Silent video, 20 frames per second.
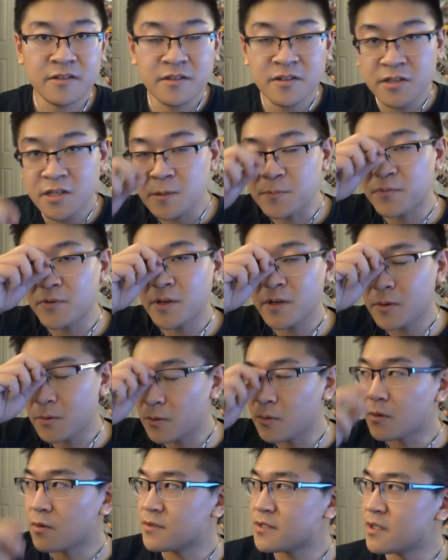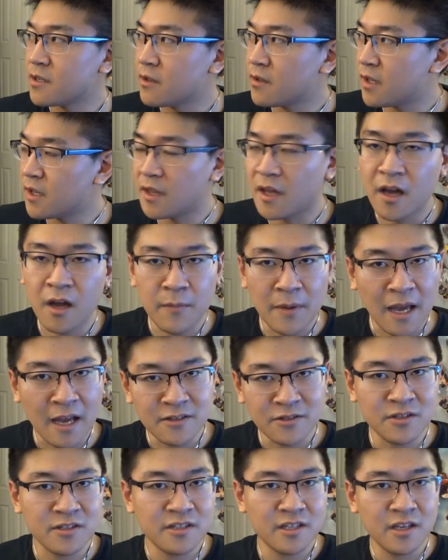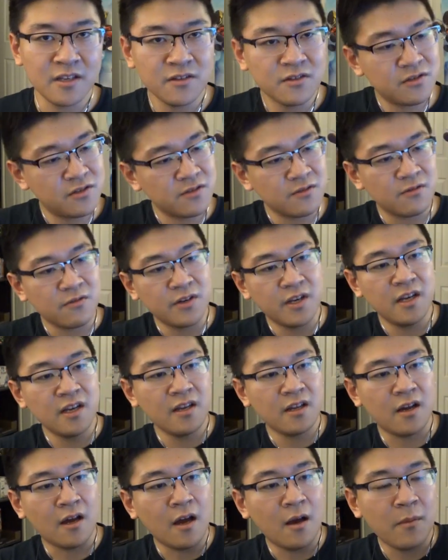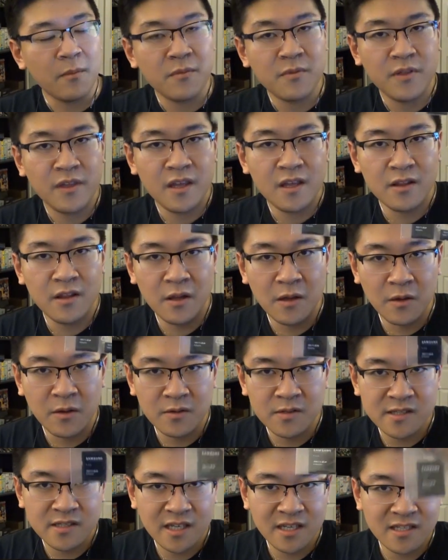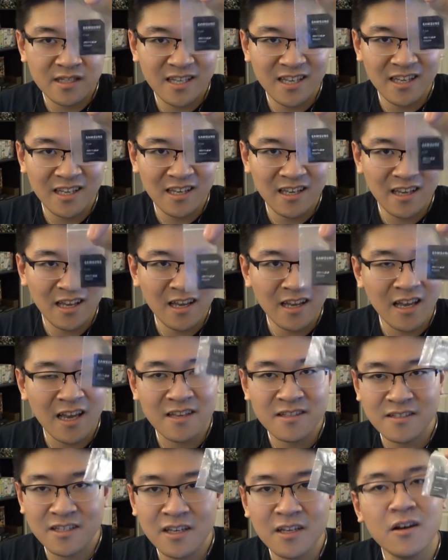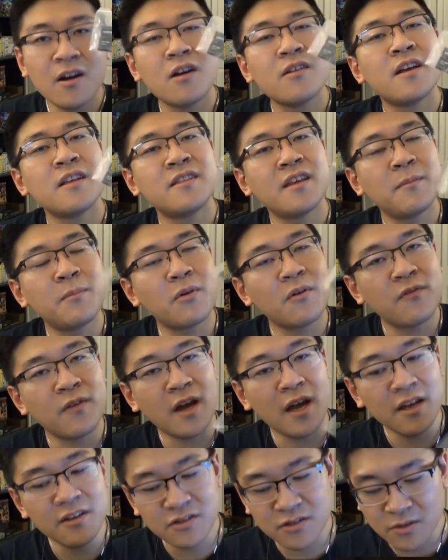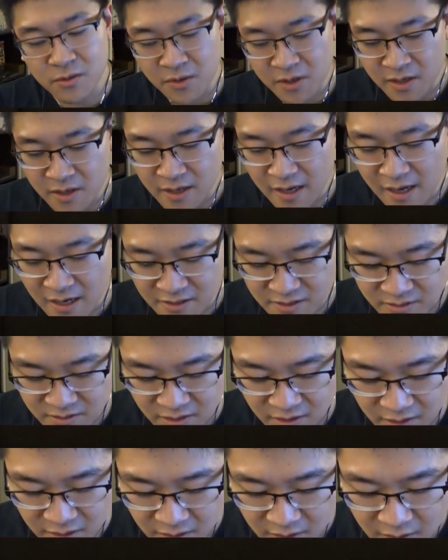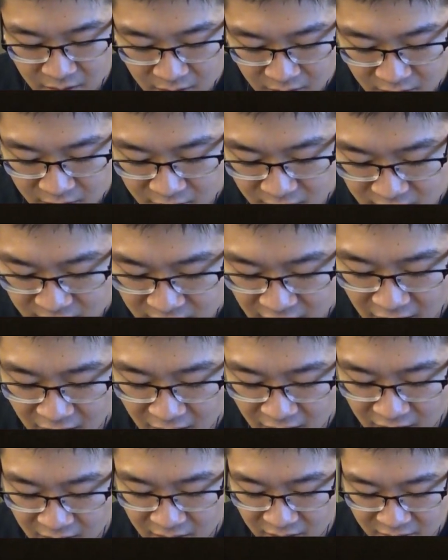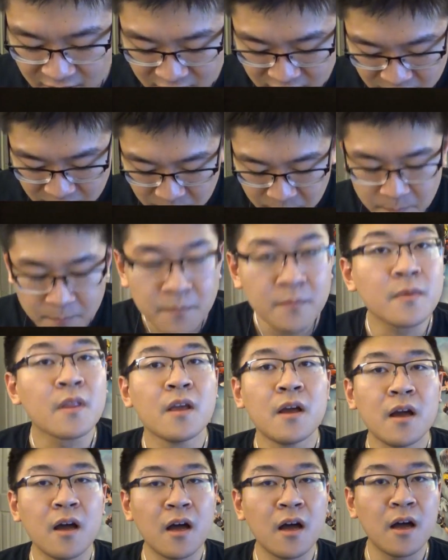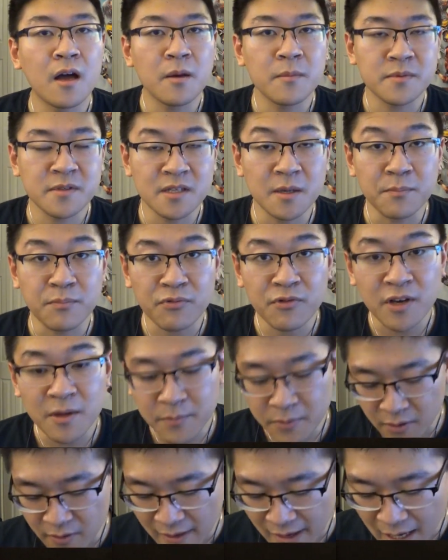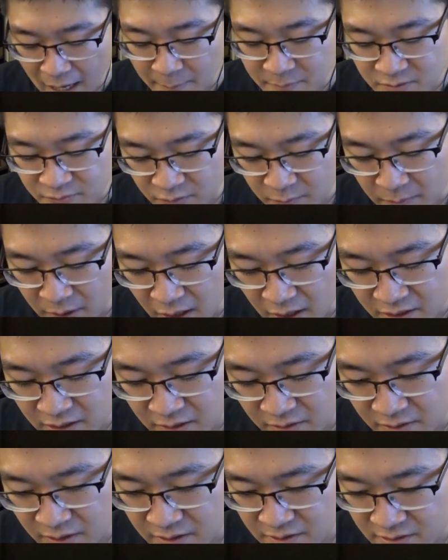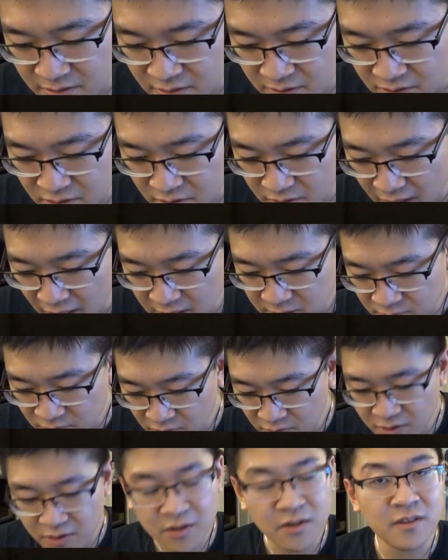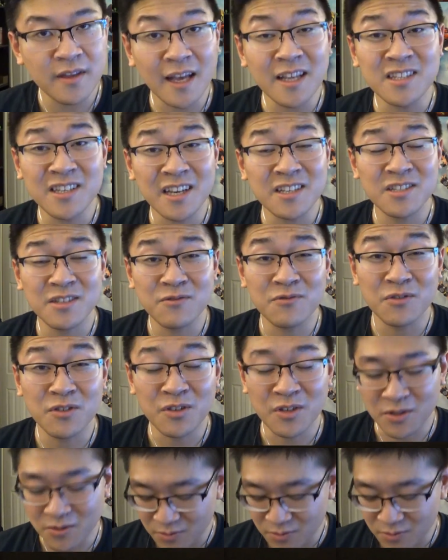so this is pretty cool. So as you see in the screen, the little 16 gig SD card that they provide you, it actually contains some pre-built apps from Oculus. So that's actually really